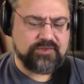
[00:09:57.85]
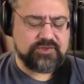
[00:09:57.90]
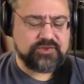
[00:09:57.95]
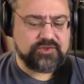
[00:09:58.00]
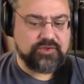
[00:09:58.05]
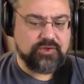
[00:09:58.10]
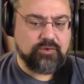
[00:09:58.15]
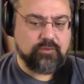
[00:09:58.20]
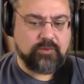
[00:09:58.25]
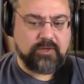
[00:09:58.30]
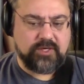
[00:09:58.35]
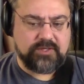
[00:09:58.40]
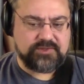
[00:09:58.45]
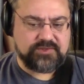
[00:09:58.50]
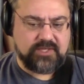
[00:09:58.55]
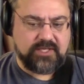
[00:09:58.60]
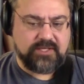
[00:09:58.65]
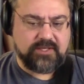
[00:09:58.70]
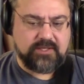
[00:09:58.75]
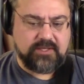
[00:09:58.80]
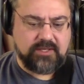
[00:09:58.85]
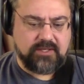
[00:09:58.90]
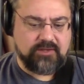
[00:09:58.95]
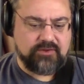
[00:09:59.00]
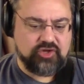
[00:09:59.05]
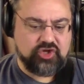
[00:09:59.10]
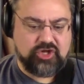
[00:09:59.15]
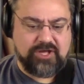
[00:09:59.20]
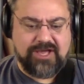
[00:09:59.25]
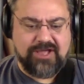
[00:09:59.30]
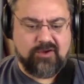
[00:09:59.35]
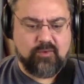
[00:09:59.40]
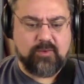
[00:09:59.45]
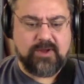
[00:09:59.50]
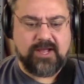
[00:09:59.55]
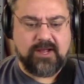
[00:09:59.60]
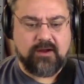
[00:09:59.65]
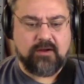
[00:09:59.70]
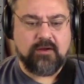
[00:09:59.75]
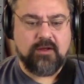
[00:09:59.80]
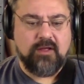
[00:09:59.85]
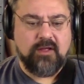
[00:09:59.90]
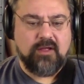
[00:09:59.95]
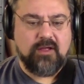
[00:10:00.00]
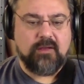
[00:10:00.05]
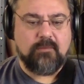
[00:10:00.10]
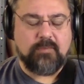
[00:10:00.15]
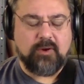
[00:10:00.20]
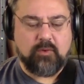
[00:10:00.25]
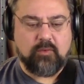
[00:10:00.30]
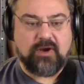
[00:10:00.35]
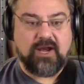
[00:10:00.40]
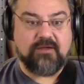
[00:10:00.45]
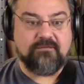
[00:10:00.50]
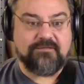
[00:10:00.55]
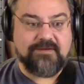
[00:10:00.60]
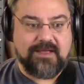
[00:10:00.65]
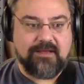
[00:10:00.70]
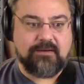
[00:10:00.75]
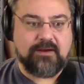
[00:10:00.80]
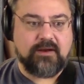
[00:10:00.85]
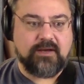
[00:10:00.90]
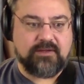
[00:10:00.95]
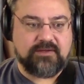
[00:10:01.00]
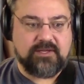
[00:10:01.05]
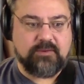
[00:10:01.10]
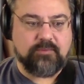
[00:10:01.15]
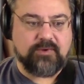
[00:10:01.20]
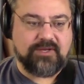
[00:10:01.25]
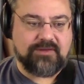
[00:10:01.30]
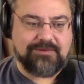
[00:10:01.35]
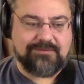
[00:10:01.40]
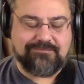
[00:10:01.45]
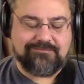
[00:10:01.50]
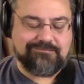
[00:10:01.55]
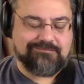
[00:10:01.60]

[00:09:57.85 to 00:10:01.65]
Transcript: This new one is like shareware, but when I found out it did what it